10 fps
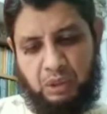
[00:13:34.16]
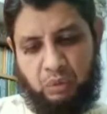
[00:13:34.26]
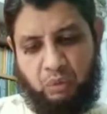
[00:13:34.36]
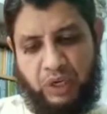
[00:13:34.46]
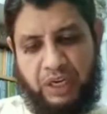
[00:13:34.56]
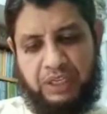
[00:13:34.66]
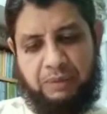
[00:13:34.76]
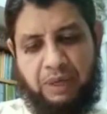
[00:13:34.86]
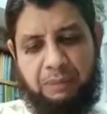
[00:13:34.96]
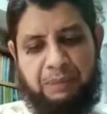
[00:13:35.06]
When
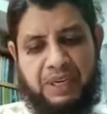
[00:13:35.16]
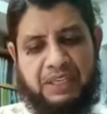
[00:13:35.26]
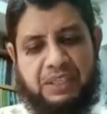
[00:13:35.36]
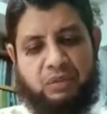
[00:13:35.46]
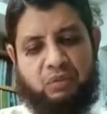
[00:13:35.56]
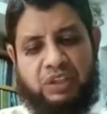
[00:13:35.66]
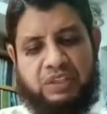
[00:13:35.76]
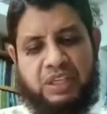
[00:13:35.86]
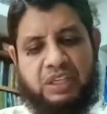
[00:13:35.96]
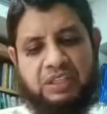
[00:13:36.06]
developments will
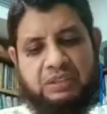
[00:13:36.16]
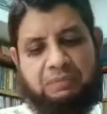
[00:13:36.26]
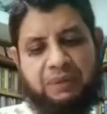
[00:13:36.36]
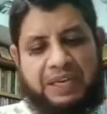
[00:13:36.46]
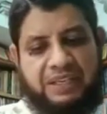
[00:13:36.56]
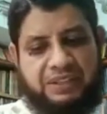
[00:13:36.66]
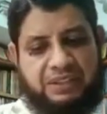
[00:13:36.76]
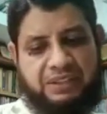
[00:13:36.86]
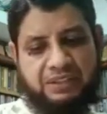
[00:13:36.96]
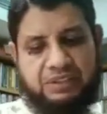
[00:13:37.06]
take
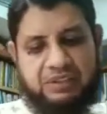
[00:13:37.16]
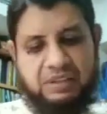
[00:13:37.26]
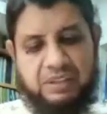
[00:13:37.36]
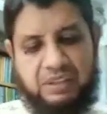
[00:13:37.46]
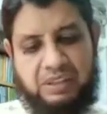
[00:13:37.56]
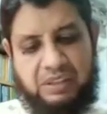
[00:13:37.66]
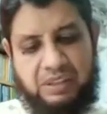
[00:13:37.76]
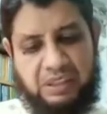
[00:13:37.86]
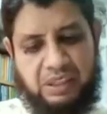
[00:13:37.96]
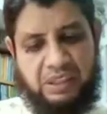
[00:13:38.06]
places
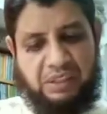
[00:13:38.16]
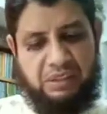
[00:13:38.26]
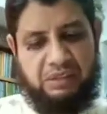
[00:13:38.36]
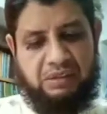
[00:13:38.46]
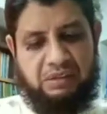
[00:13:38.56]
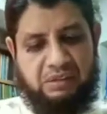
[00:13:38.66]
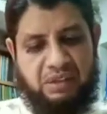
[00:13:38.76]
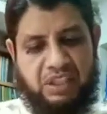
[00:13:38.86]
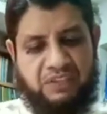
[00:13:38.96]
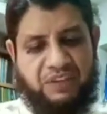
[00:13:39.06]
in
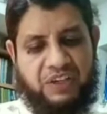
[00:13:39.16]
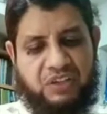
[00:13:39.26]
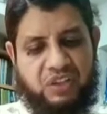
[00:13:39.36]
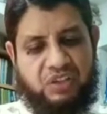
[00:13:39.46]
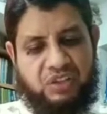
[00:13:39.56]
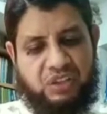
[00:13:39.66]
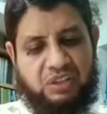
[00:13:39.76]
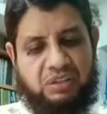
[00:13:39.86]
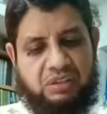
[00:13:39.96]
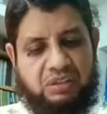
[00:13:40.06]
infrastructure,
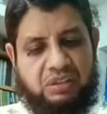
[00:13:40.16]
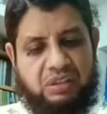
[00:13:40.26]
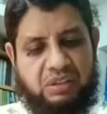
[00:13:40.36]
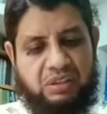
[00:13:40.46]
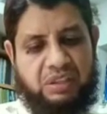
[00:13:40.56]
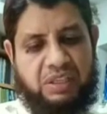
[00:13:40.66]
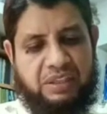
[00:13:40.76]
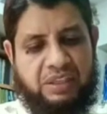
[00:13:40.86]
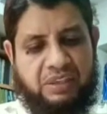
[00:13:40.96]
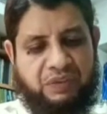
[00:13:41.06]
then
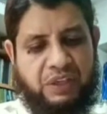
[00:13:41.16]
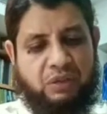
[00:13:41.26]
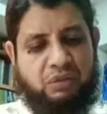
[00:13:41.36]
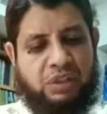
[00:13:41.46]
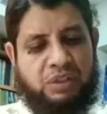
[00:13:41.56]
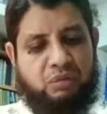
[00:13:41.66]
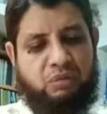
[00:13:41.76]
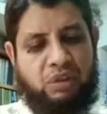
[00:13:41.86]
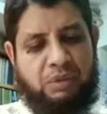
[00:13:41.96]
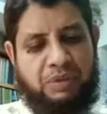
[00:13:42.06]
the individuals
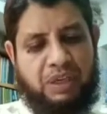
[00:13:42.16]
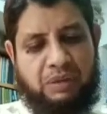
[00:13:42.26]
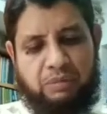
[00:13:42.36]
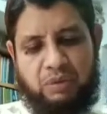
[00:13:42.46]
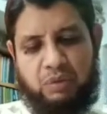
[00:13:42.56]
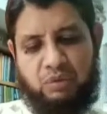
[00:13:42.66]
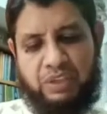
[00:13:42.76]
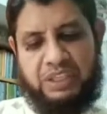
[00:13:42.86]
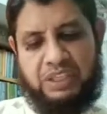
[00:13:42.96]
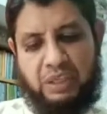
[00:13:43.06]
will be able to
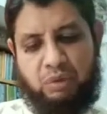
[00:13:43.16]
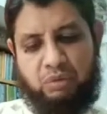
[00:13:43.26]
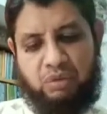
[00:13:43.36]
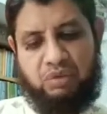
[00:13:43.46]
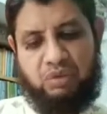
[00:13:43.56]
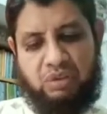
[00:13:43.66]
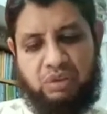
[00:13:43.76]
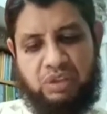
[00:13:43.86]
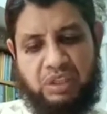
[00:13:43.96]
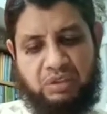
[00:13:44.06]
carry out
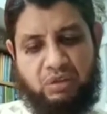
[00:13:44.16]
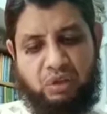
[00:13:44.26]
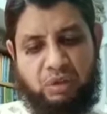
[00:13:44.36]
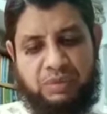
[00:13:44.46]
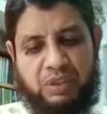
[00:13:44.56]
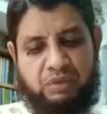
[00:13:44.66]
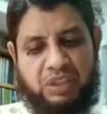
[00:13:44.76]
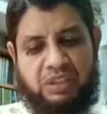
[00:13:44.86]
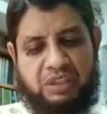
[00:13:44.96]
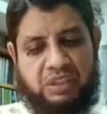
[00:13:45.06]
their job
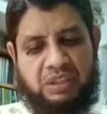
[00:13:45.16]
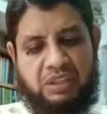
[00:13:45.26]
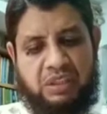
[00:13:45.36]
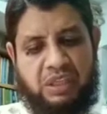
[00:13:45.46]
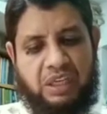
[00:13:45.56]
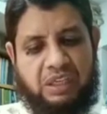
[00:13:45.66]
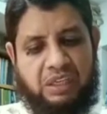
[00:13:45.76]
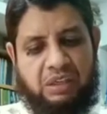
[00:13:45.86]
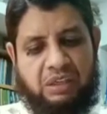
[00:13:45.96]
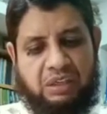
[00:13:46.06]
duties in an
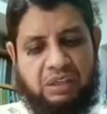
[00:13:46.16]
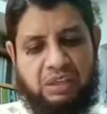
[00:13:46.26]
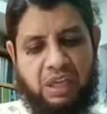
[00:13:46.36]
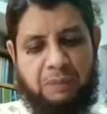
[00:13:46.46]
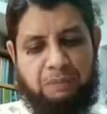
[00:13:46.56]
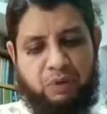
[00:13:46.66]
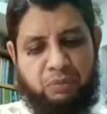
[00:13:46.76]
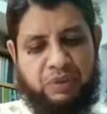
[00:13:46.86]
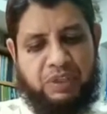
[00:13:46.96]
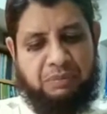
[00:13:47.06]

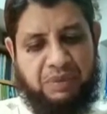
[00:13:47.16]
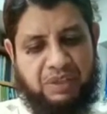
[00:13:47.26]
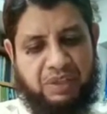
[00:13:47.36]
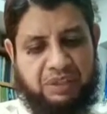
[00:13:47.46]
appropriate manner